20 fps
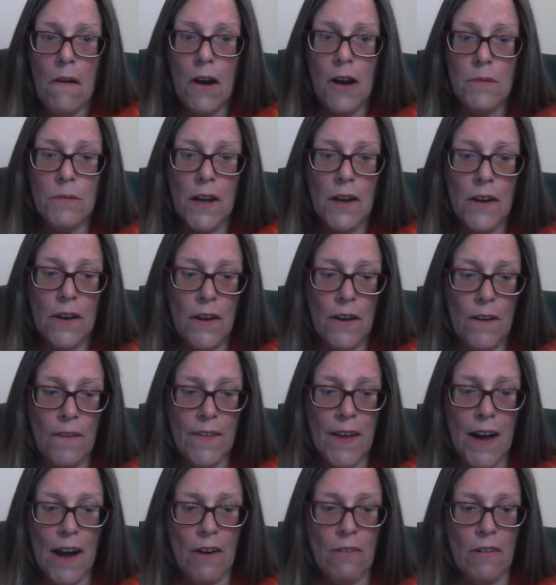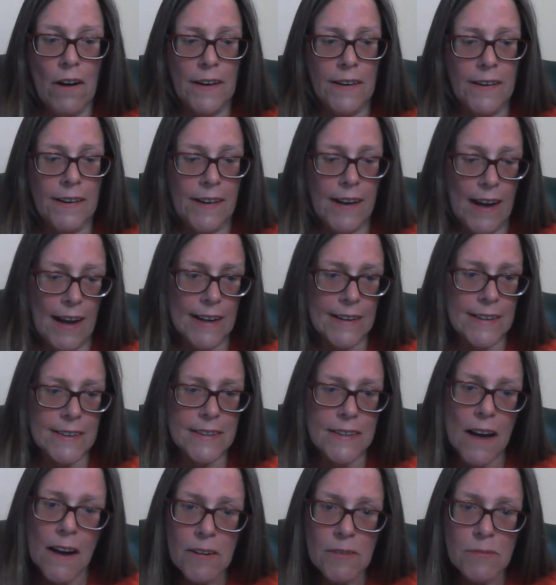Hope you heard that one,
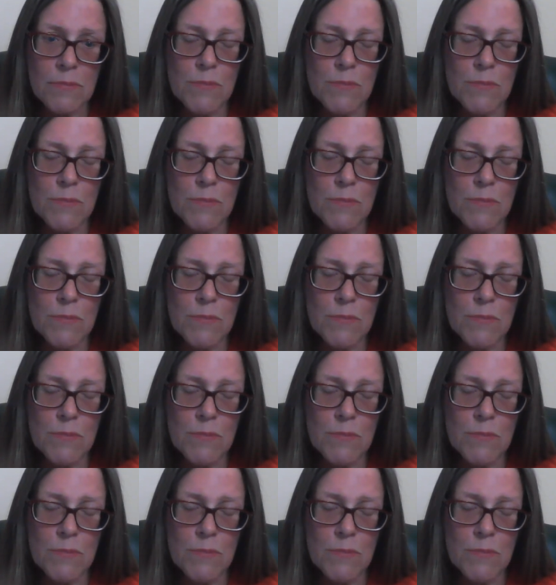Cancer.